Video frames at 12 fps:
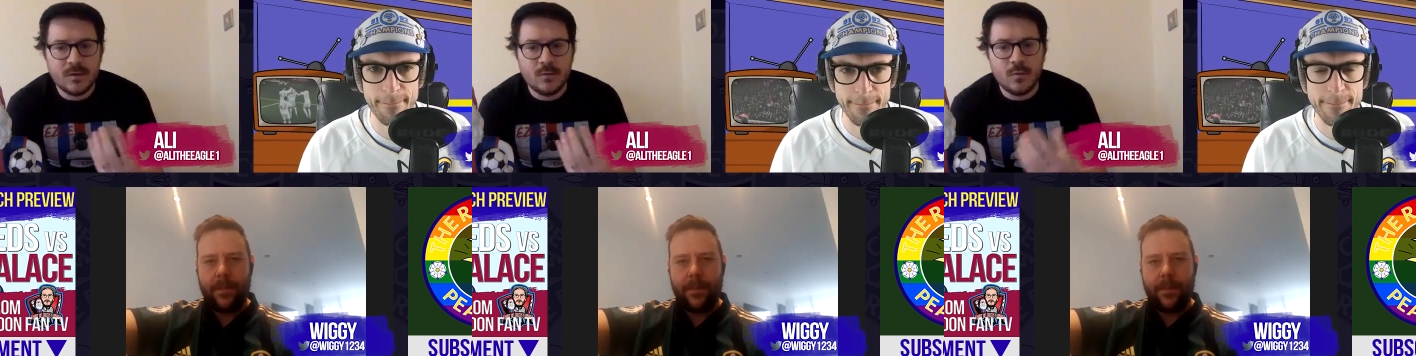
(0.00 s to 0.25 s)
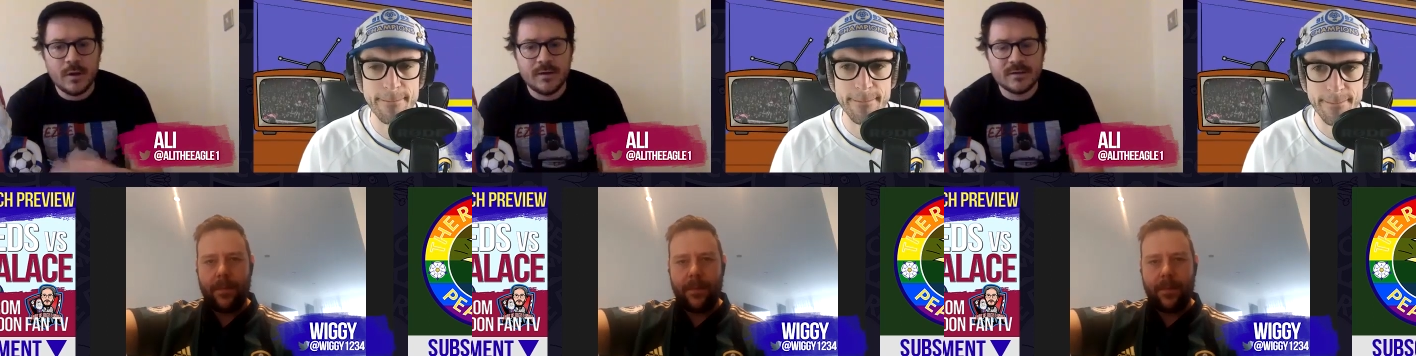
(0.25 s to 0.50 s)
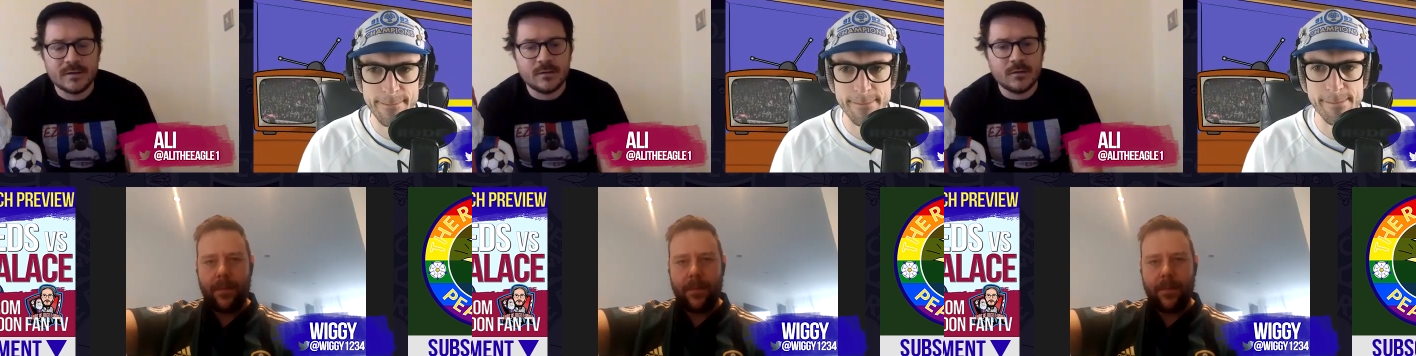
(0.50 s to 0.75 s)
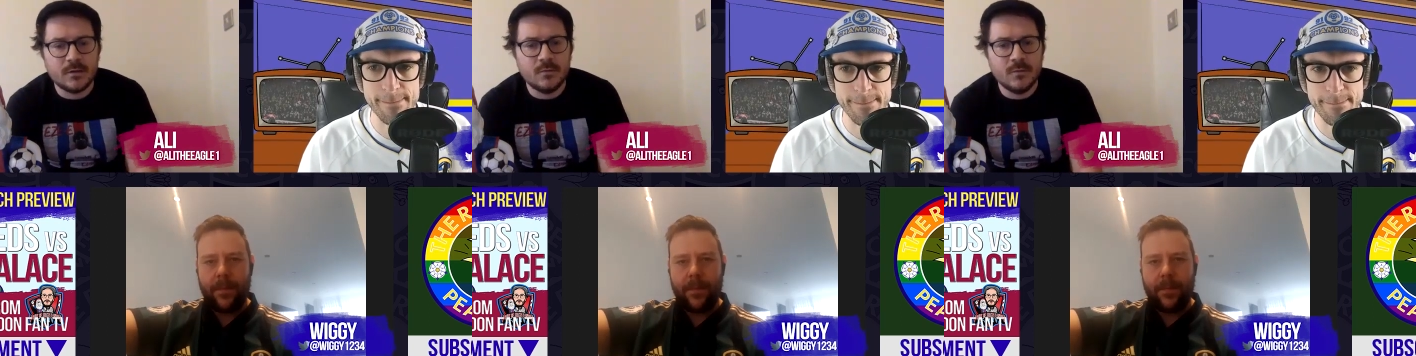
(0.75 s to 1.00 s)
Speaker 1: see why he's
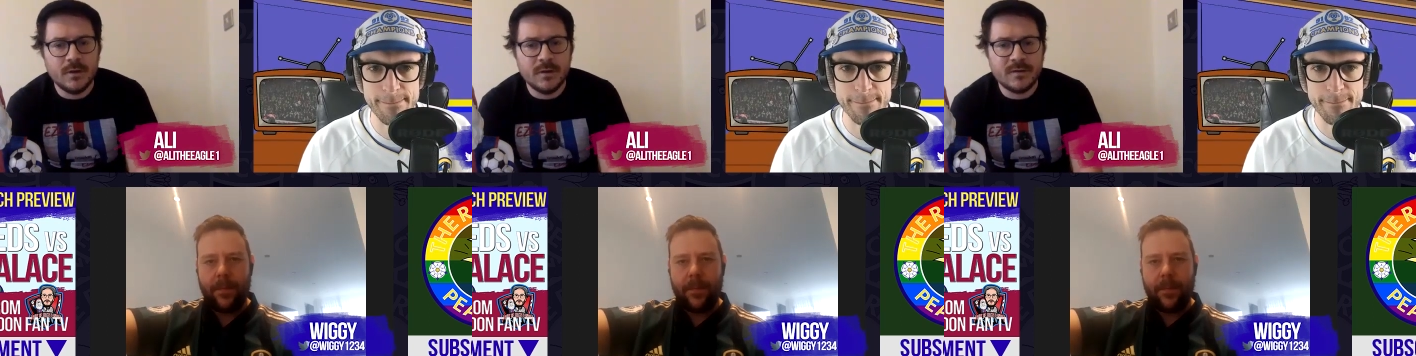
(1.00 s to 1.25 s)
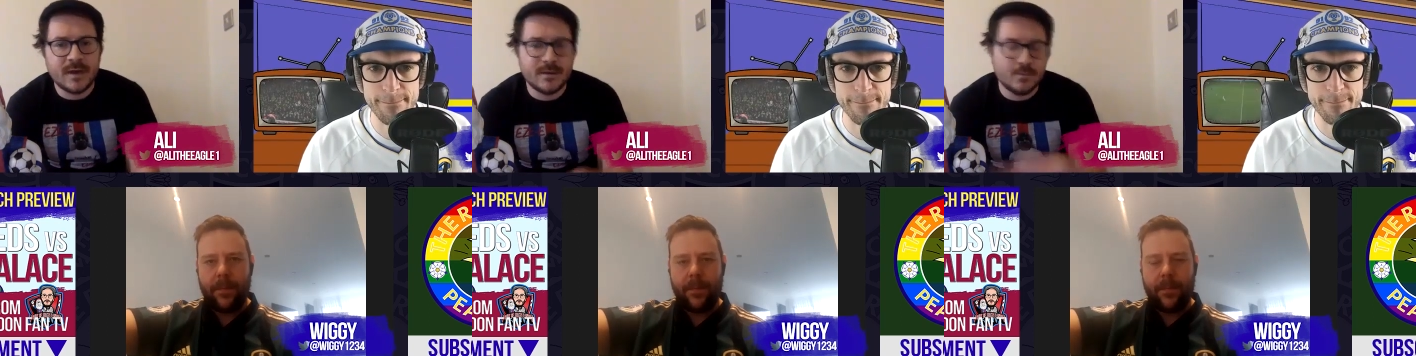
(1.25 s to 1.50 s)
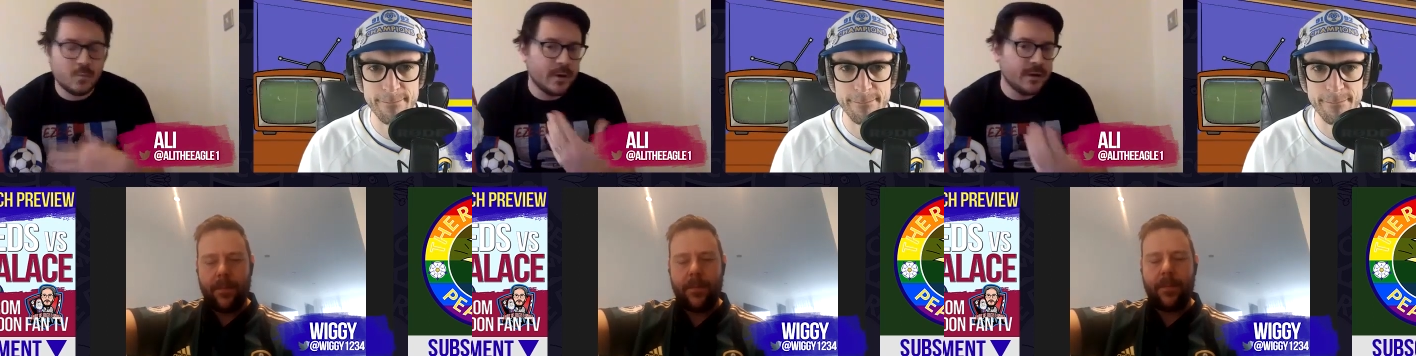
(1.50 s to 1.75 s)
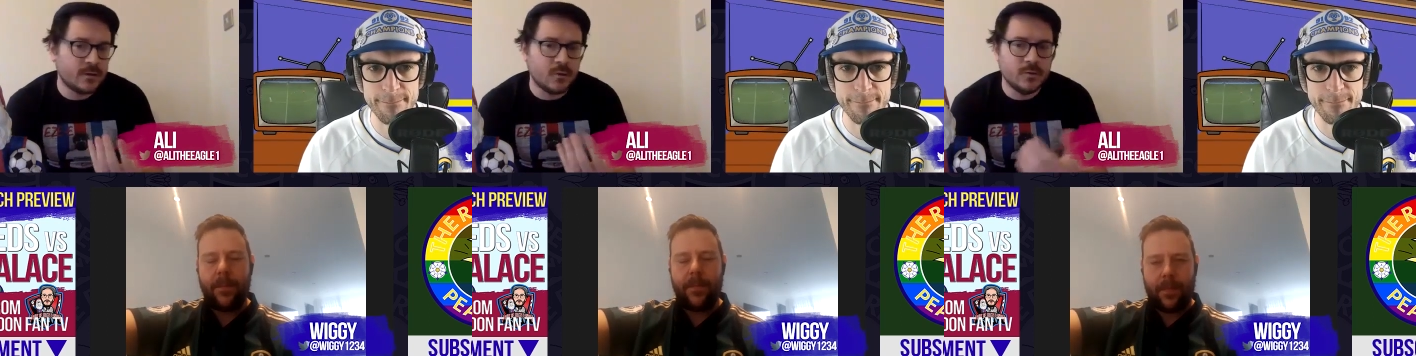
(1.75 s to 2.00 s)
had the career he's had and
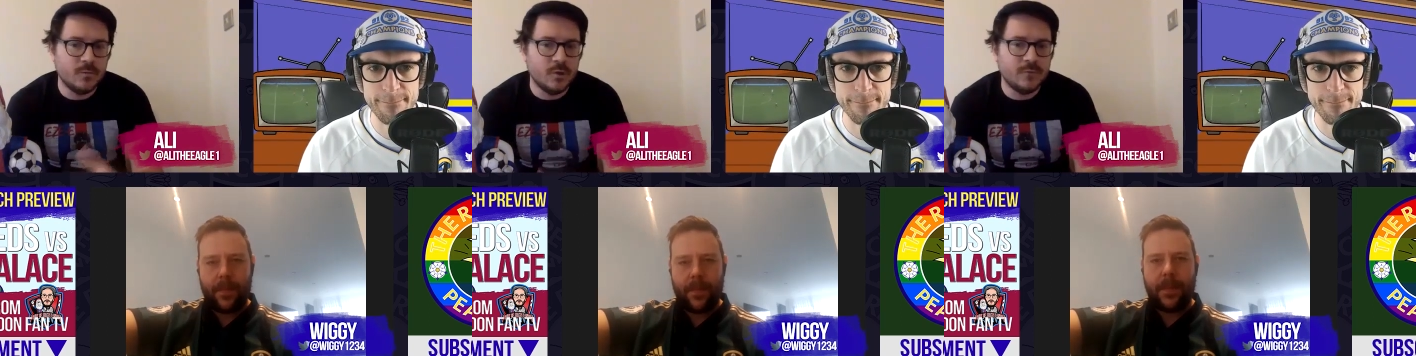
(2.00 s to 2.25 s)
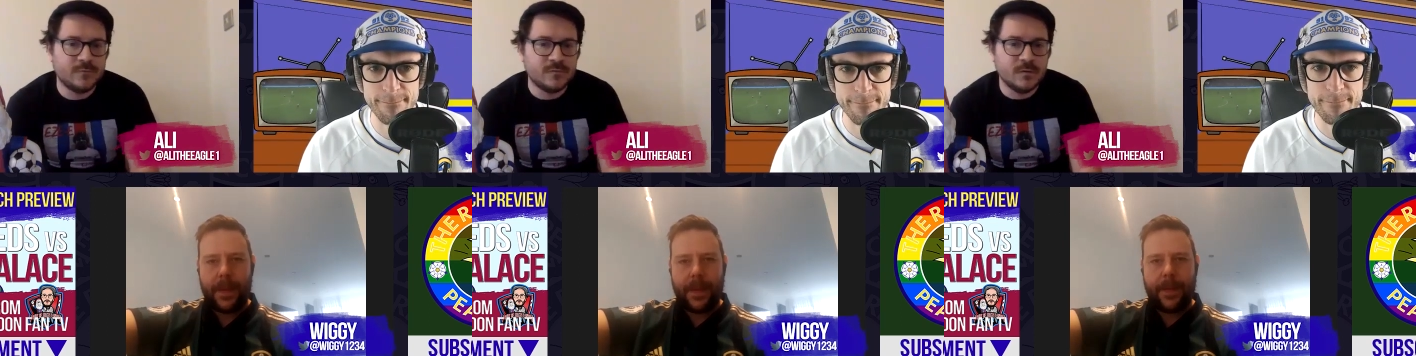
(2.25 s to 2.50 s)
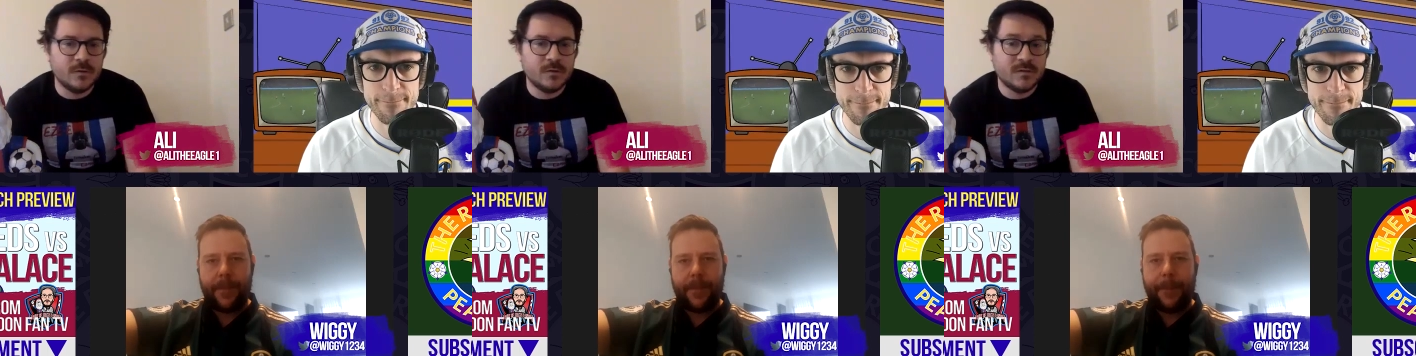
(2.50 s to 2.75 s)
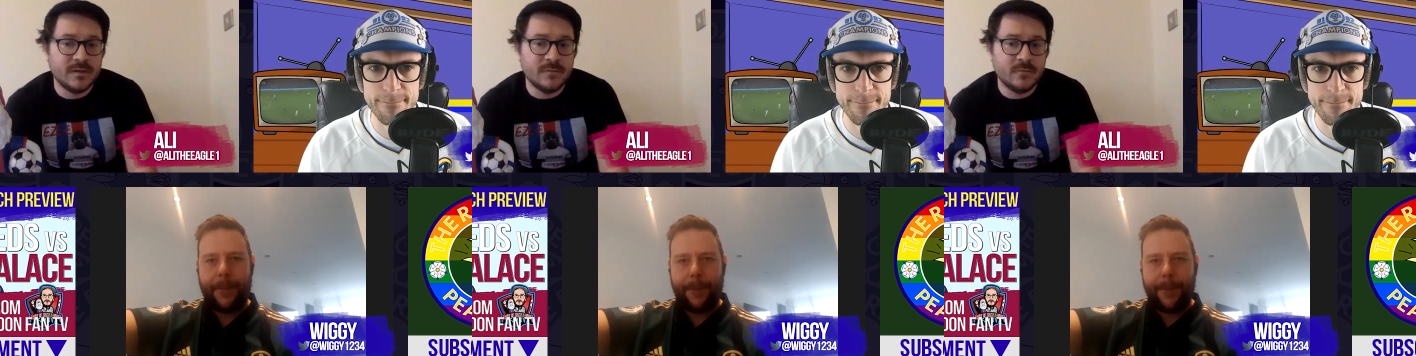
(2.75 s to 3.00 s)
why he got the move to,
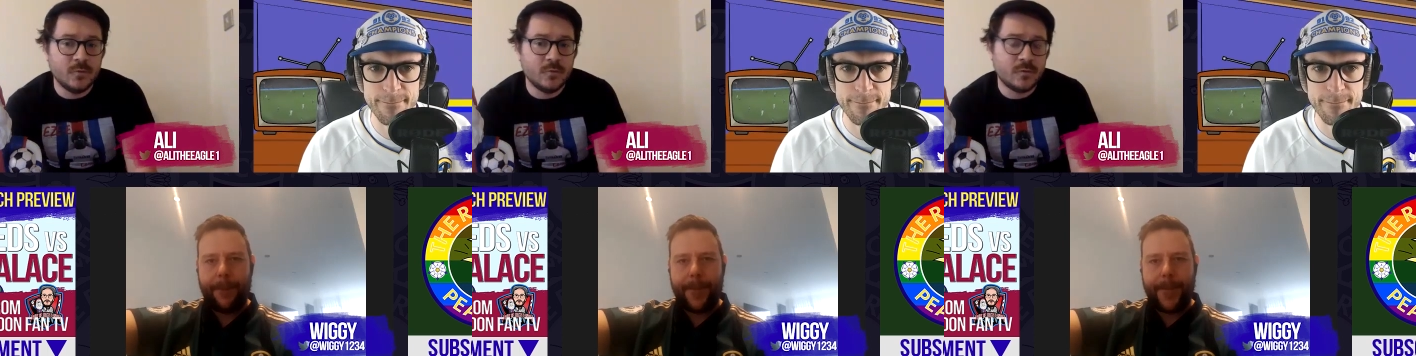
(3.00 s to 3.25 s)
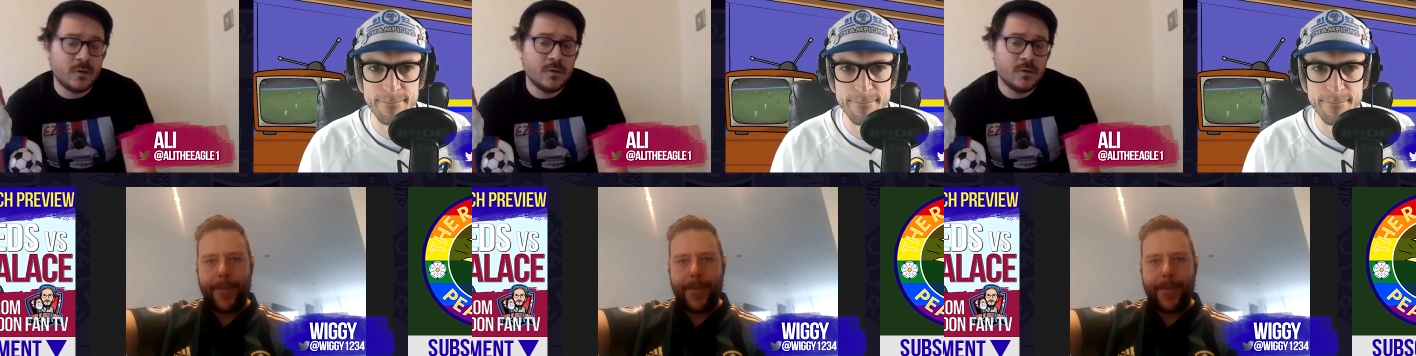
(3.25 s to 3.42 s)
to Liverpool.